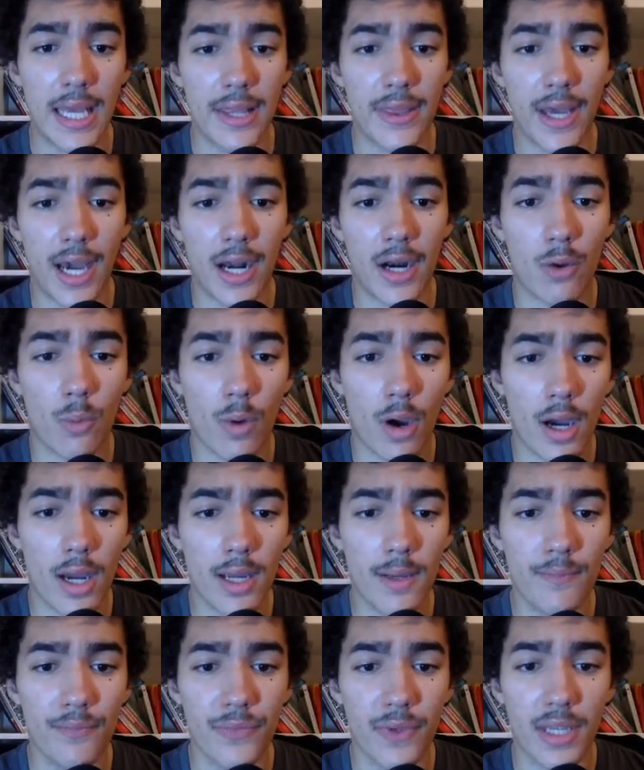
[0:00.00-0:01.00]
the
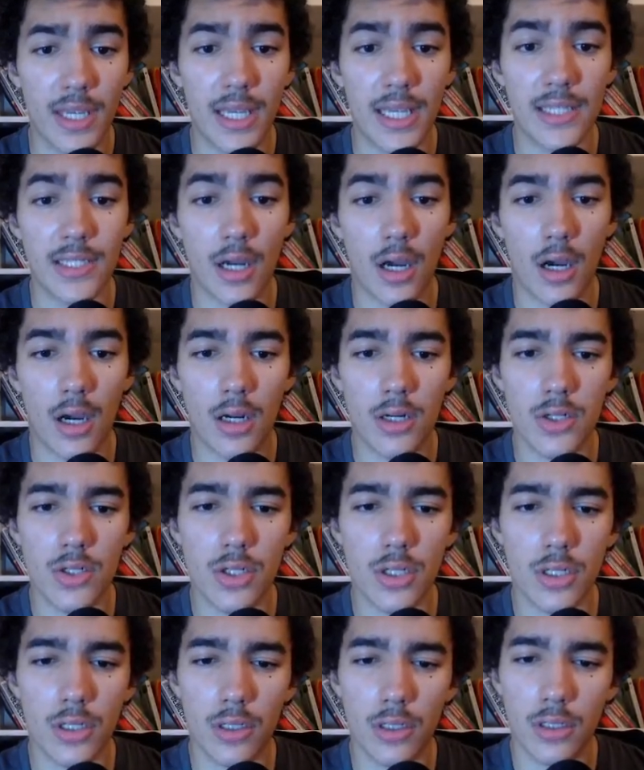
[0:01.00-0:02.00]
ROI is
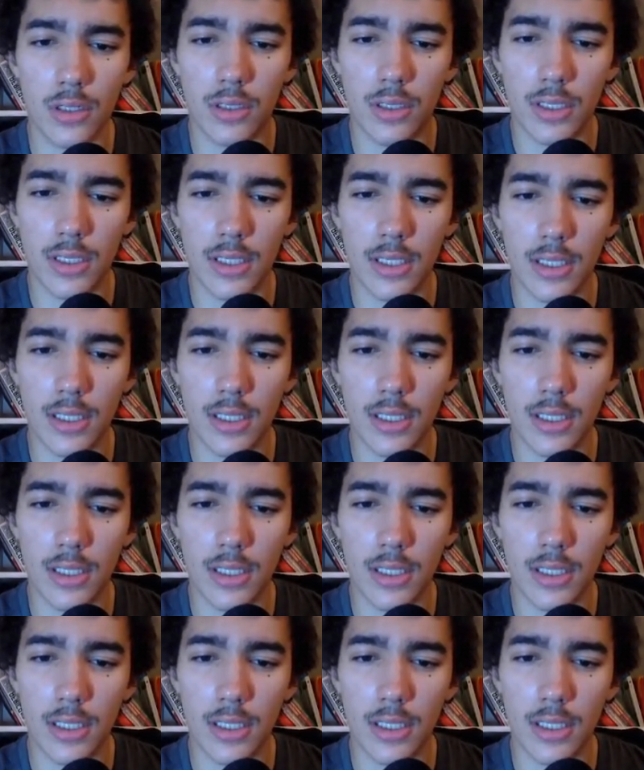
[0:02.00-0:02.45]
100